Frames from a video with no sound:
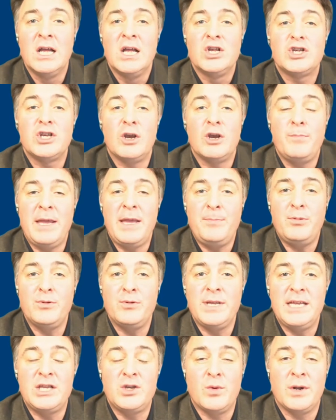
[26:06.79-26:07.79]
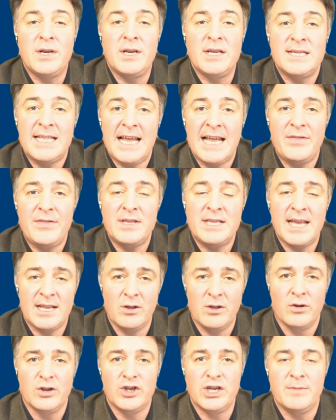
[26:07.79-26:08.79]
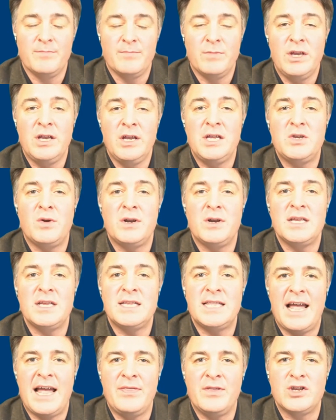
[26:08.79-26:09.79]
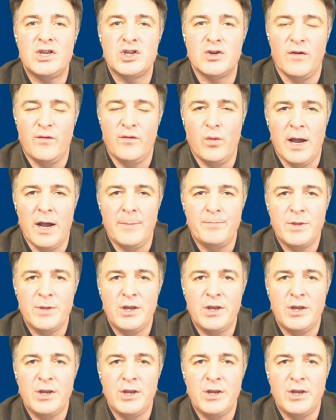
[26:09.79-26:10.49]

So people need to understand the technology. You need to understand the software.